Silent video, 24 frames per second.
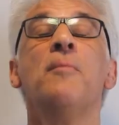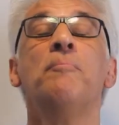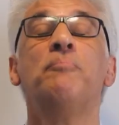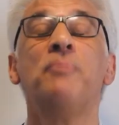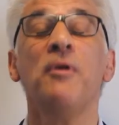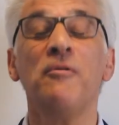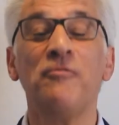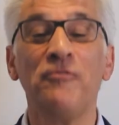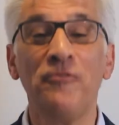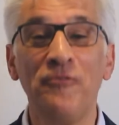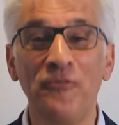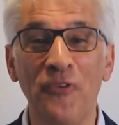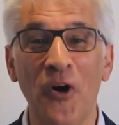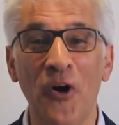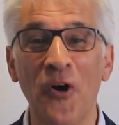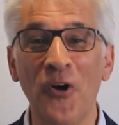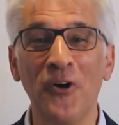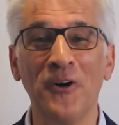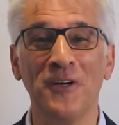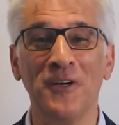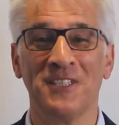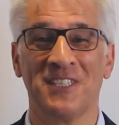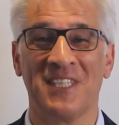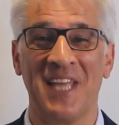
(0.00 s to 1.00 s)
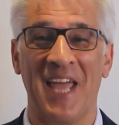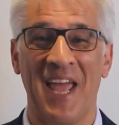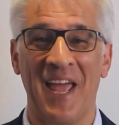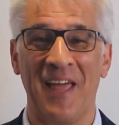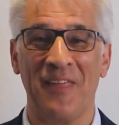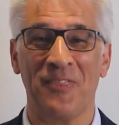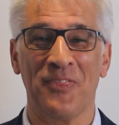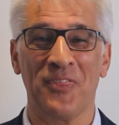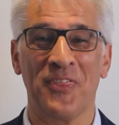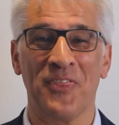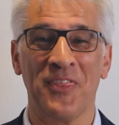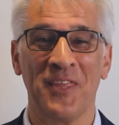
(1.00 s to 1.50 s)
before
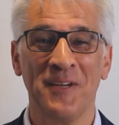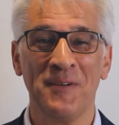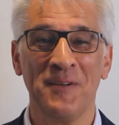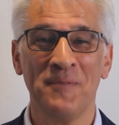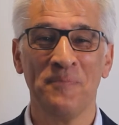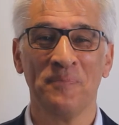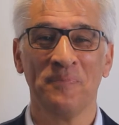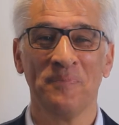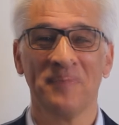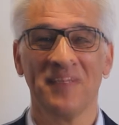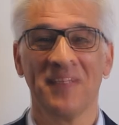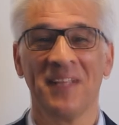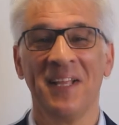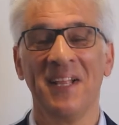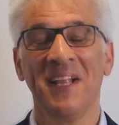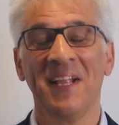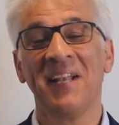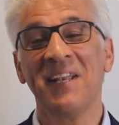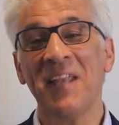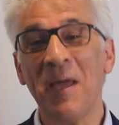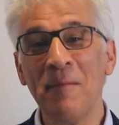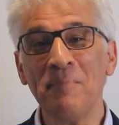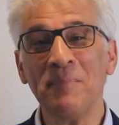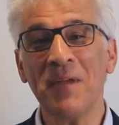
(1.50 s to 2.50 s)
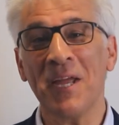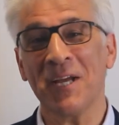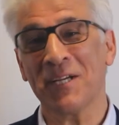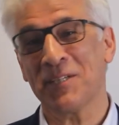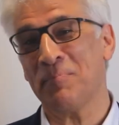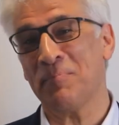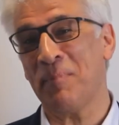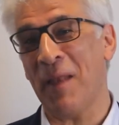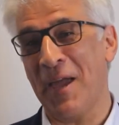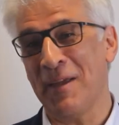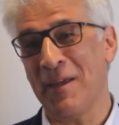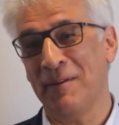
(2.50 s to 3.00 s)
death. Let me
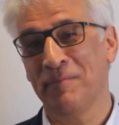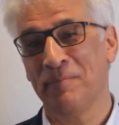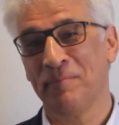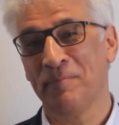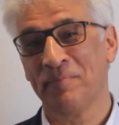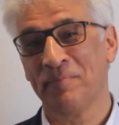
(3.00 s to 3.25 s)
explain.